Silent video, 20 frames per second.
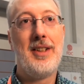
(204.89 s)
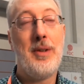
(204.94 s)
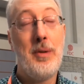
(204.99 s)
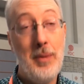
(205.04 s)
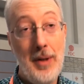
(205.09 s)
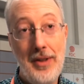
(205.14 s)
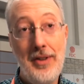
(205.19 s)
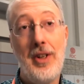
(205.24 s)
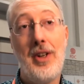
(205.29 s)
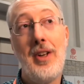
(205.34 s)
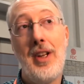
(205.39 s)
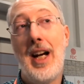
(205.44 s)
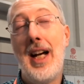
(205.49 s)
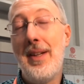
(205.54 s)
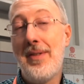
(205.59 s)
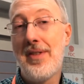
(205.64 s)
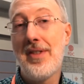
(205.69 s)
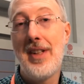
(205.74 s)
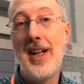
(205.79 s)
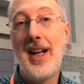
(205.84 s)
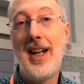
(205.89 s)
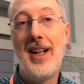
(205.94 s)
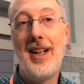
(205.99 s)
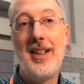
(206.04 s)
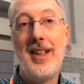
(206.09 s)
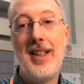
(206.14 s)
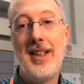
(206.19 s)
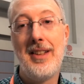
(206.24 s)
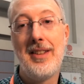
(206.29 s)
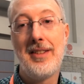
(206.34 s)
what their lifestyle
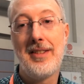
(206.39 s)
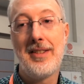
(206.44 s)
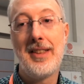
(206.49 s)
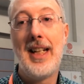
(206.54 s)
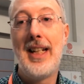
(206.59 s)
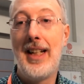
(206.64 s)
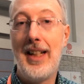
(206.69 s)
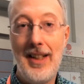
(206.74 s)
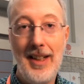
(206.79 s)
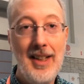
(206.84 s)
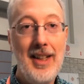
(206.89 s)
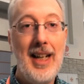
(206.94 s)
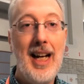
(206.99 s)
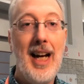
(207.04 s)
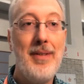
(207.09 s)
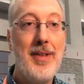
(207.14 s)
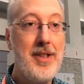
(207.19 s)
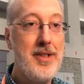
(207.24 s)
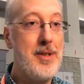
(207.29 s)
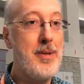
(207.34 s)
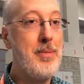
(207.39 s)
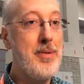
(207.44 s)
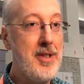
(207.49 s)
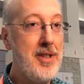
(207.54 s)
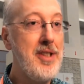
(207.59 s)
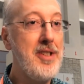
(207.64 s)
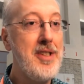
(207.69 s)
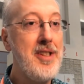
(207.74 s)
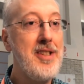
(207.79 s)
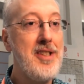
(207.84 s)
is. They have a
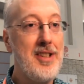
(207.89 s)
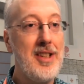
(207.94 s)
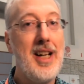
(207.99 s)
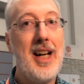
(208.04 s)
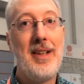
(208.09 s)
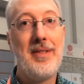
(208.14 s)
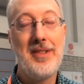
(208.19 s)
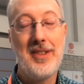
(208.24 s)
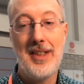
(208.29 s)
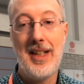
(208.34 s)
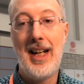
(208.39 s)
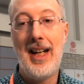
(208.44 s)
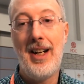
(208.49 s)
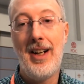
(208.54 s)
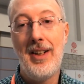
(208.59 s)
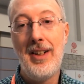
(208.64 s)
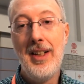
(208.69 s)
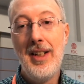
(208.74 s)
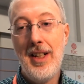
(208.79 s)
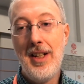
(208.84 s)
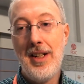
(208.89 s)
subsistence lifestyle,